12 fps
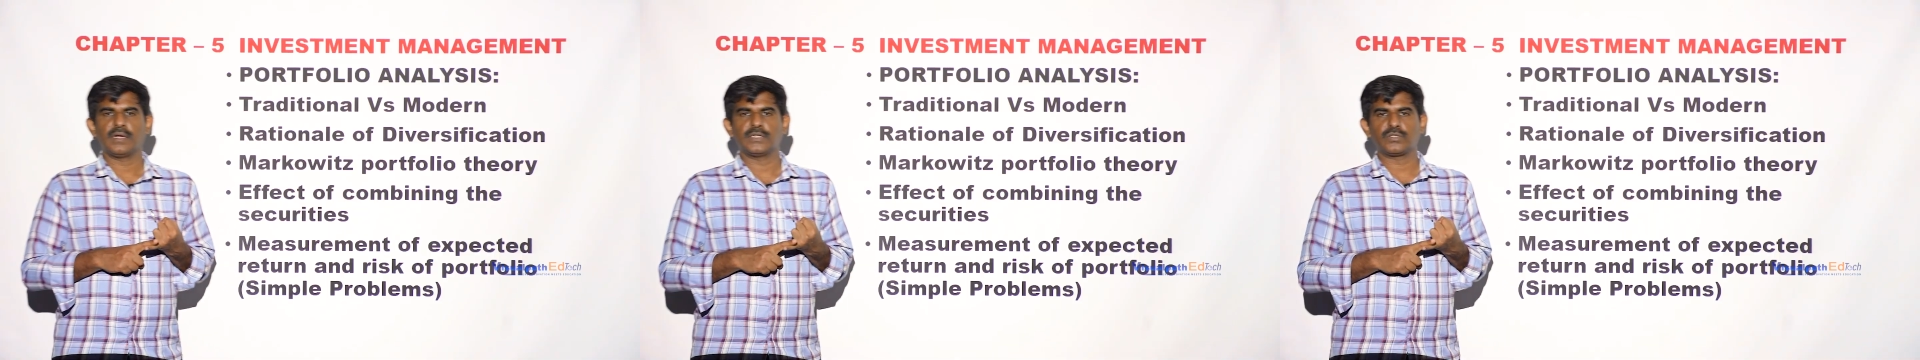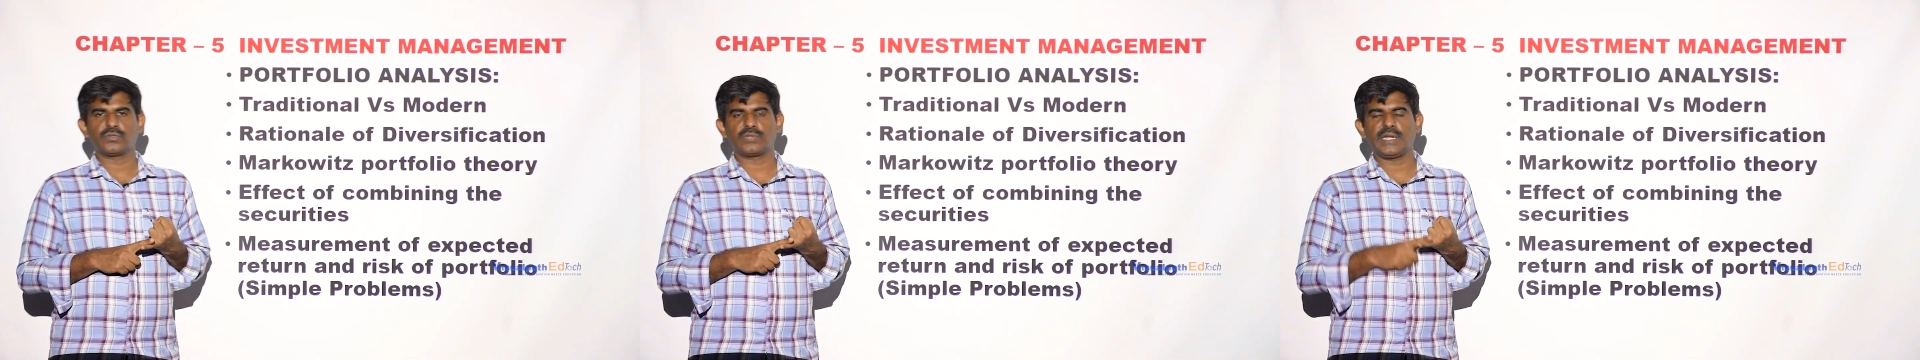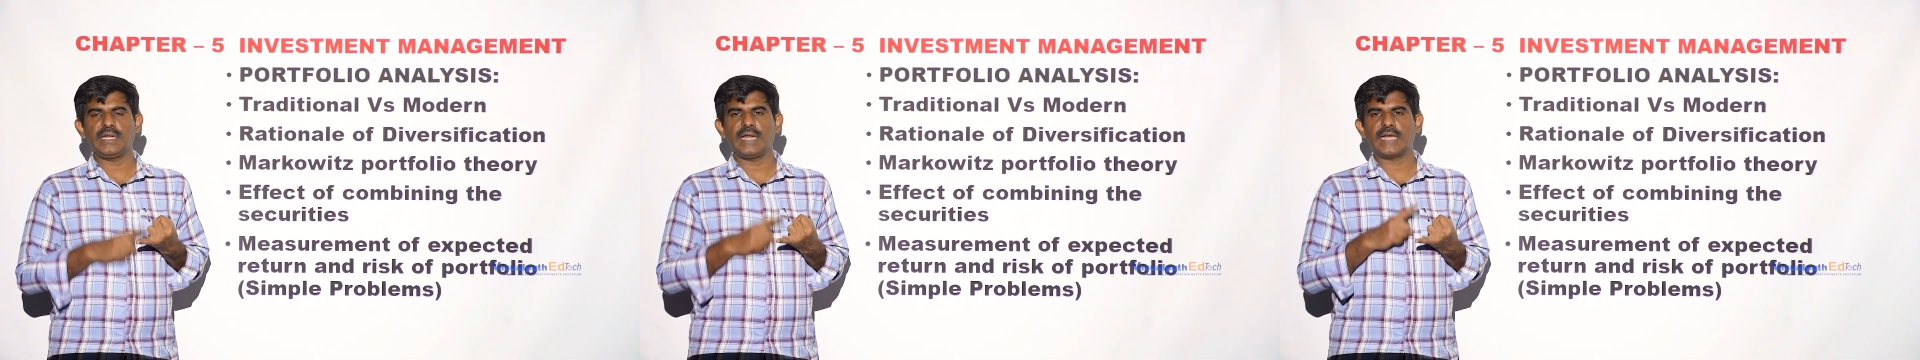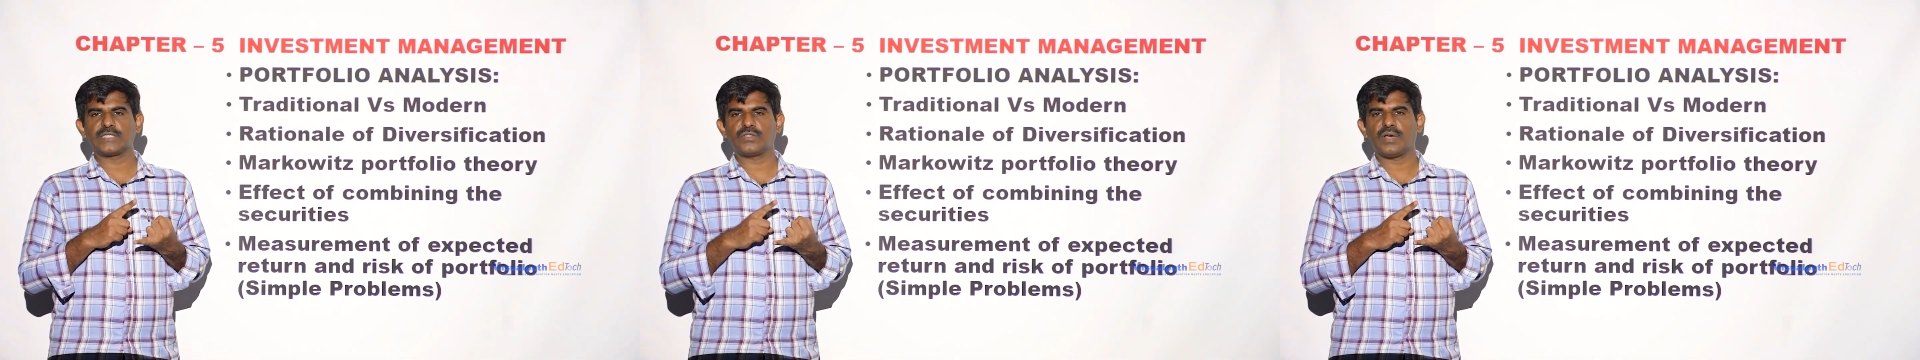So 3
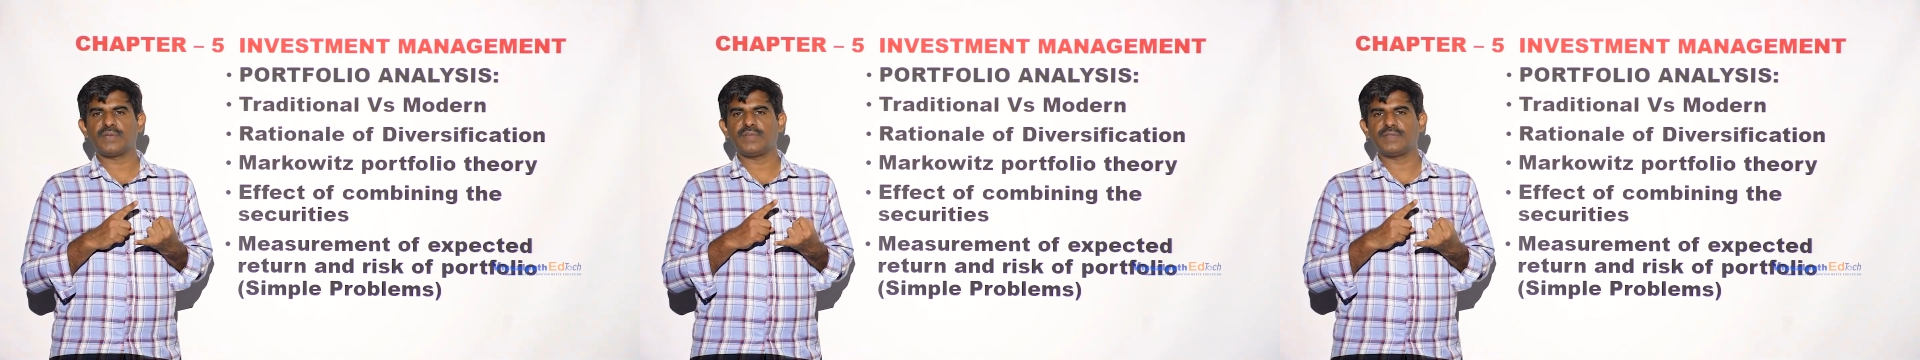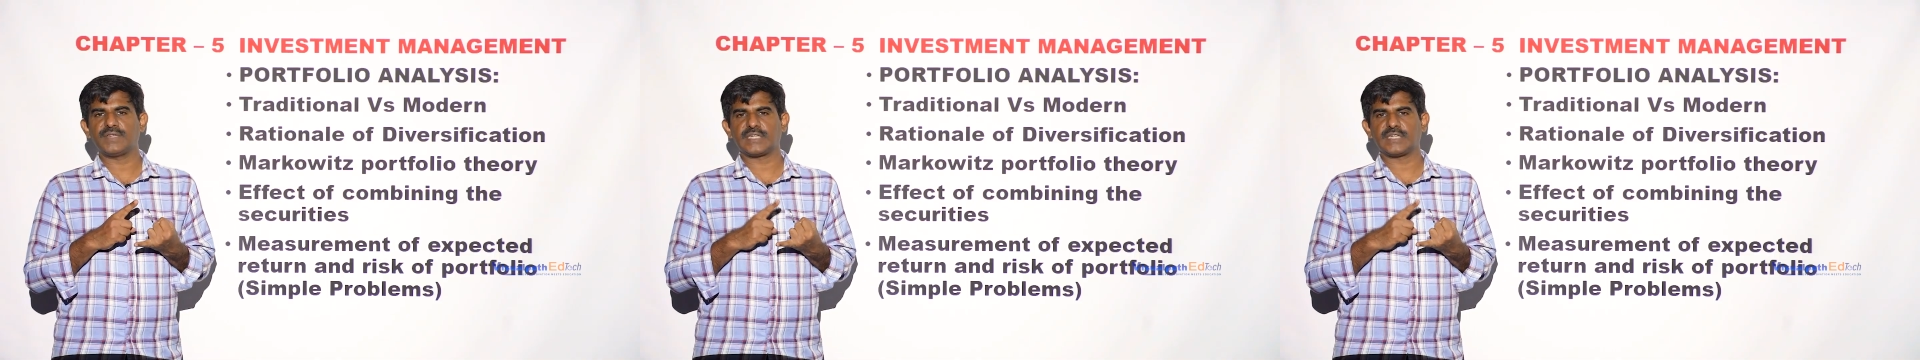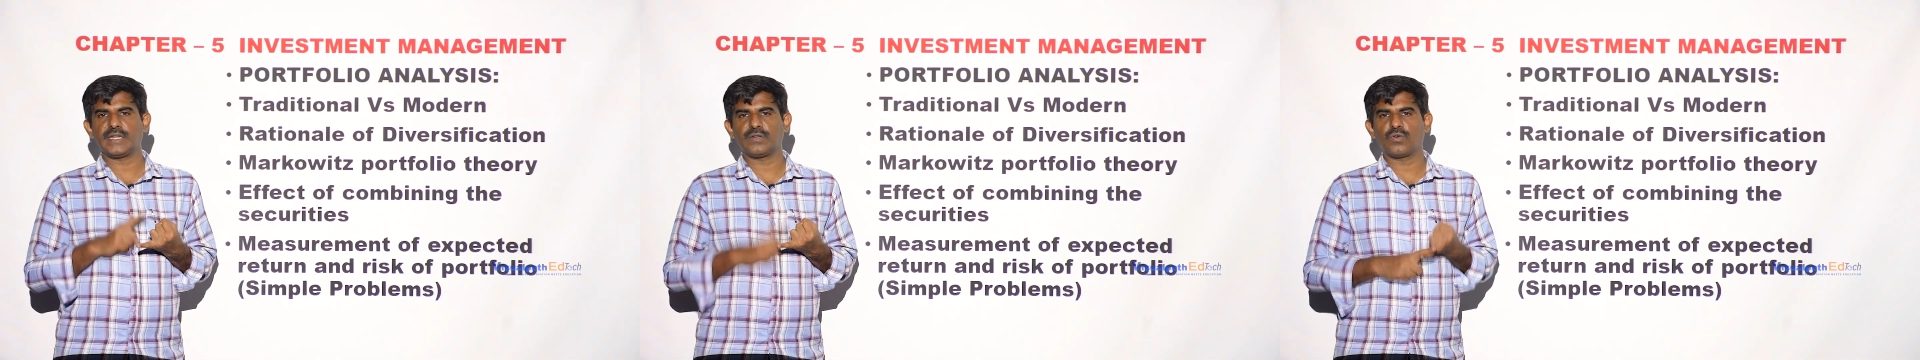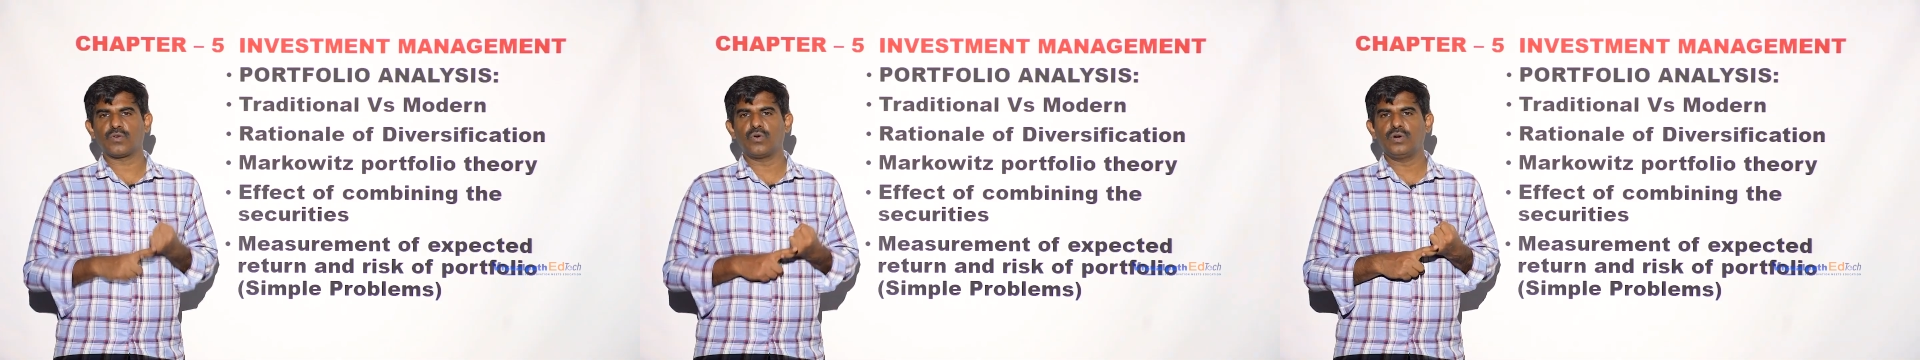lakhs you have invested
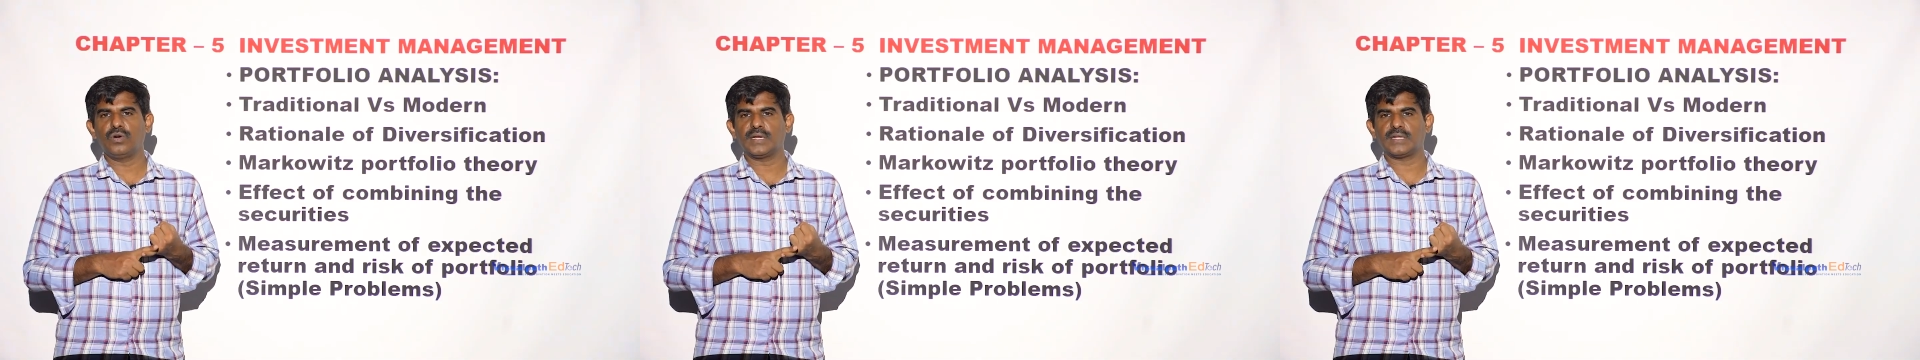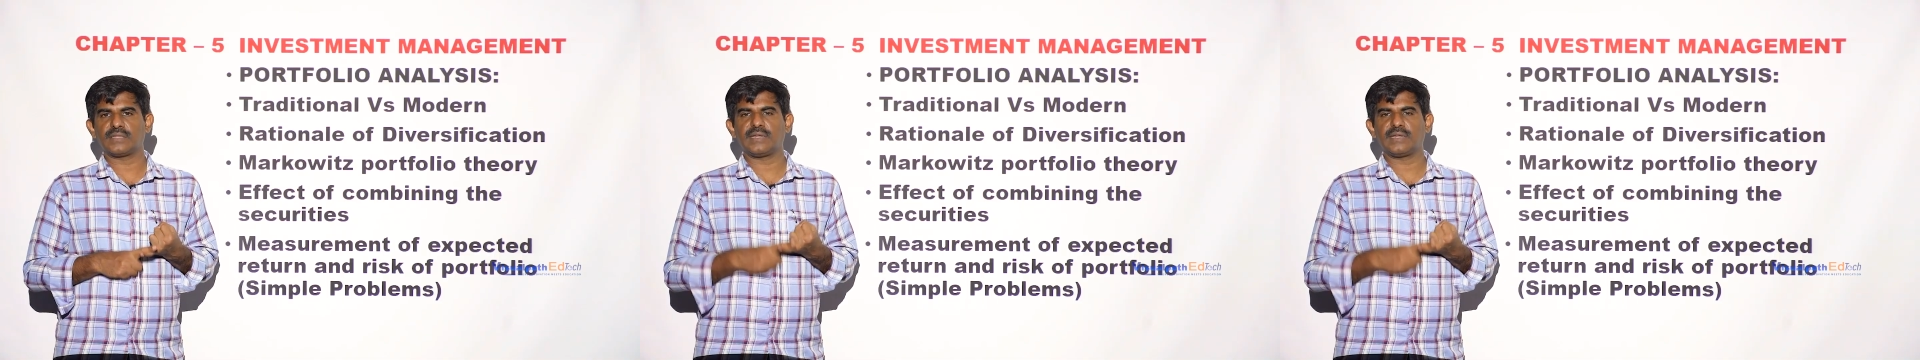in gold,